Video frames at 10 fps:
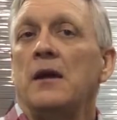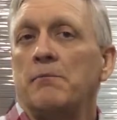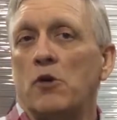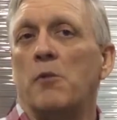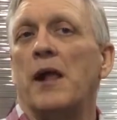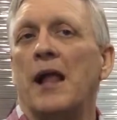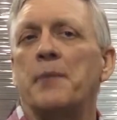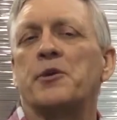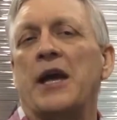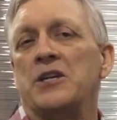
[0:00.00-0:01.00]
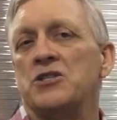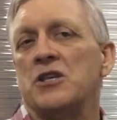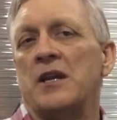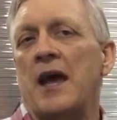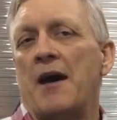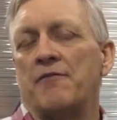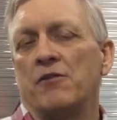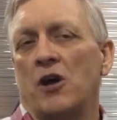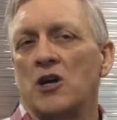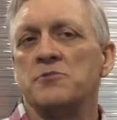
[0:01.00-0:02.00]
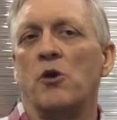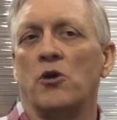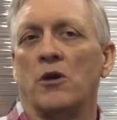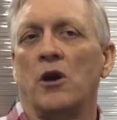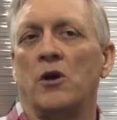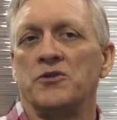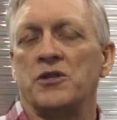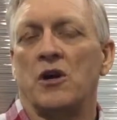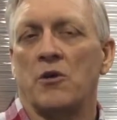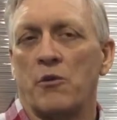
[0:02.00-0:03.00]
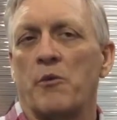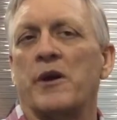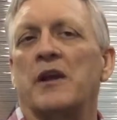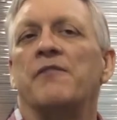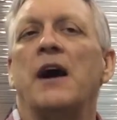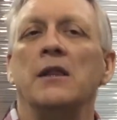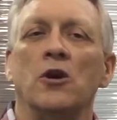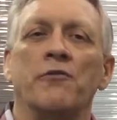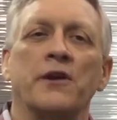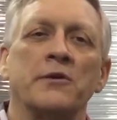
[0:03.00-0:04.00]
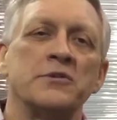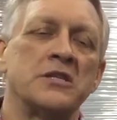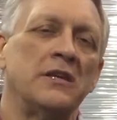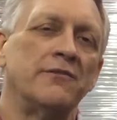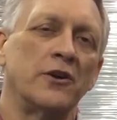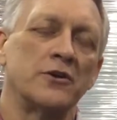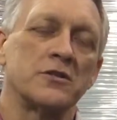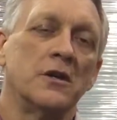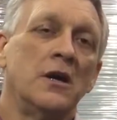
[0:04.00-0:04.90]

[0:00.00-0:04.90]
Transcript: mobile applications that have large motor loads are where we're going to find low frequency inverters.